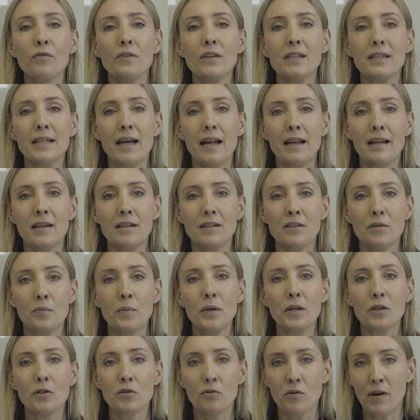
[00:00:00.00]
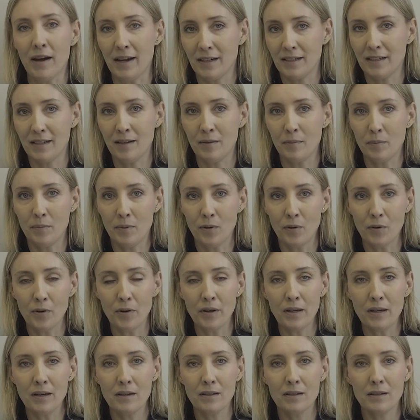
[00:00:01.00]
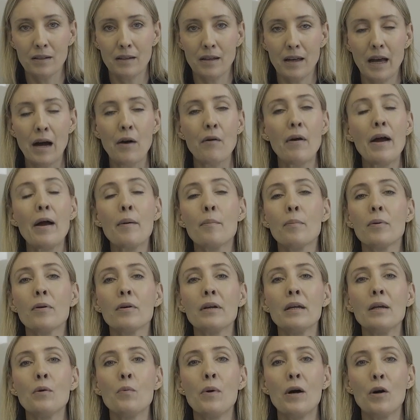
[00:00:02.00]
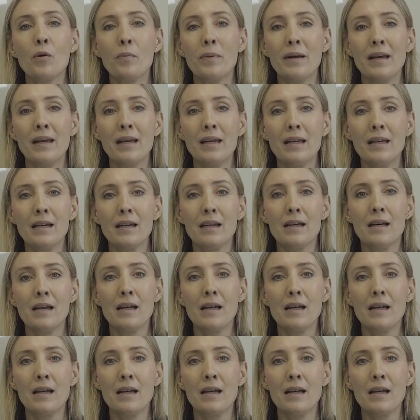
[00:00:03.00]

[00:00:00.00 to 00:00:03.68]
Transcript: the talent we attract and employ, our employee well-being,